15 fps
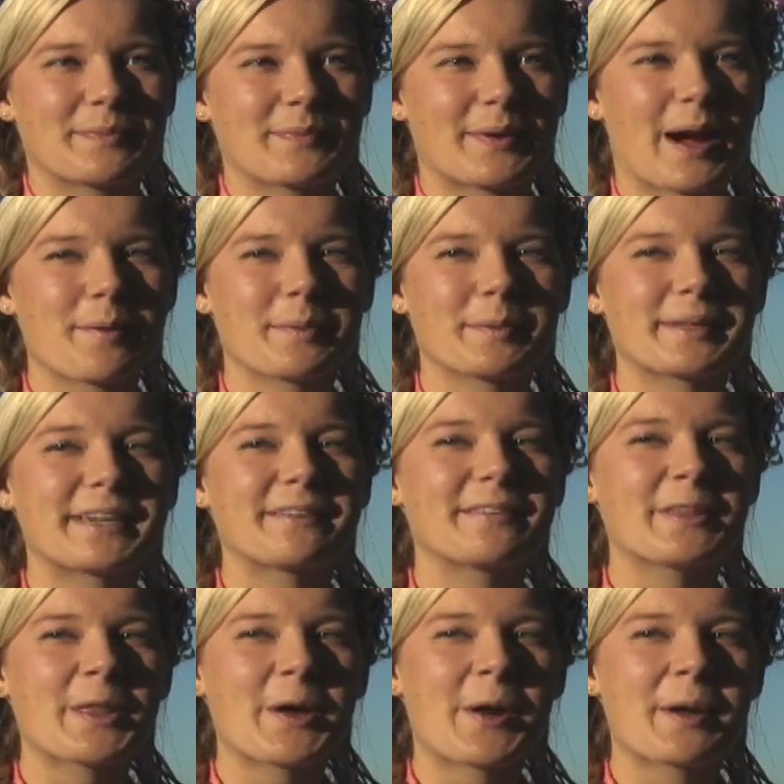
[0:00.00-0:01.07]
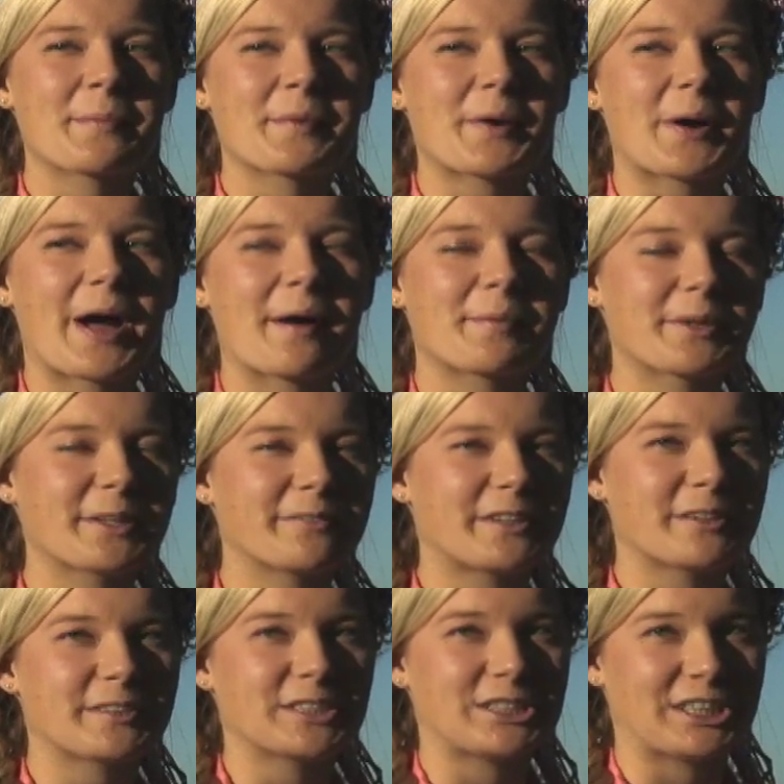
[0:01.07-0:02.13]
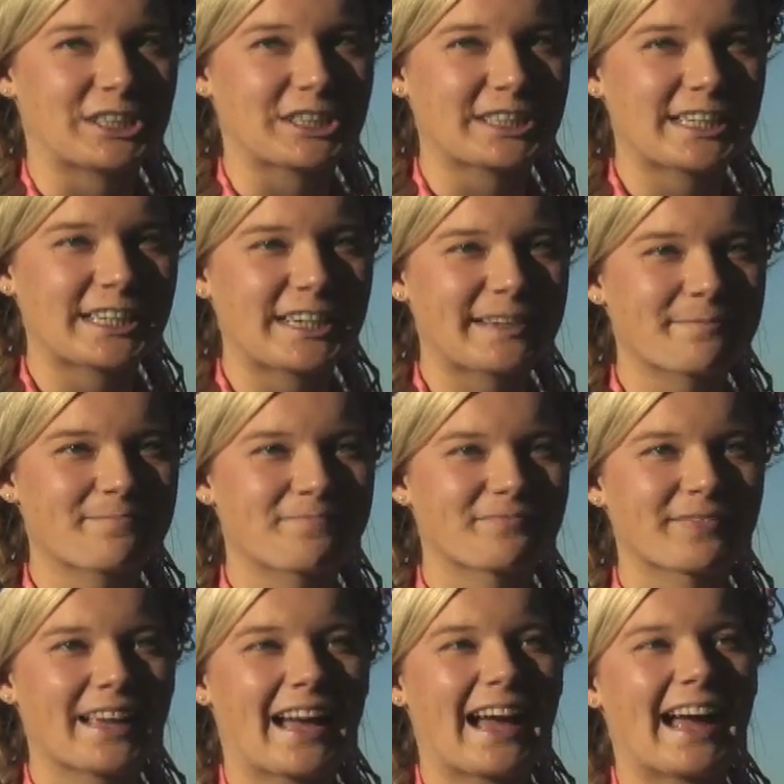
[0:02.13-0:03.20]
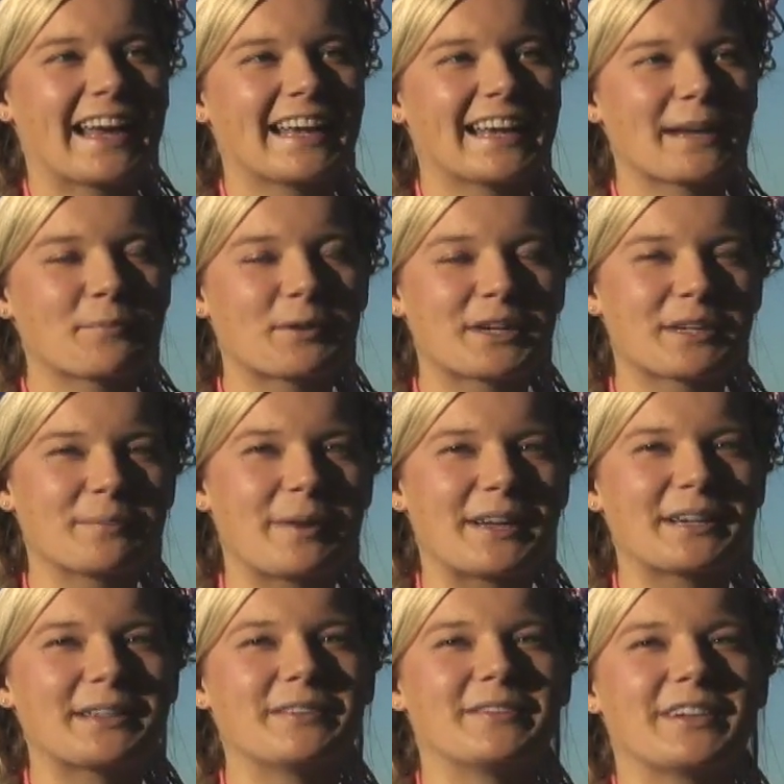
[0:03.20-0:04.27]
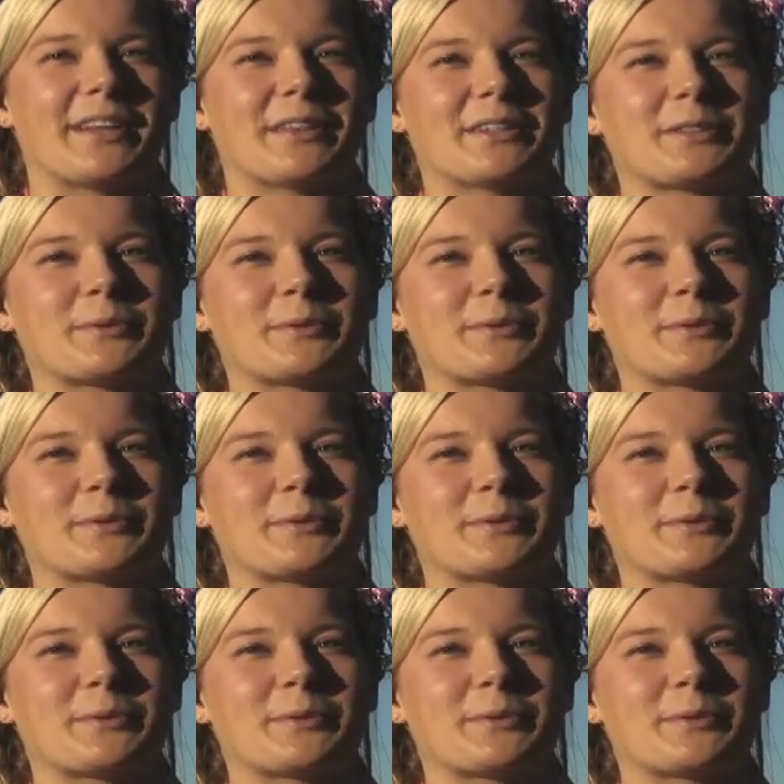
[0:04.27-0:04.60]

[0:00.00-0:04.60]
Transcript: Probably, even though I'm, I'm only involved in cheerleading, I can get pretty competitive in other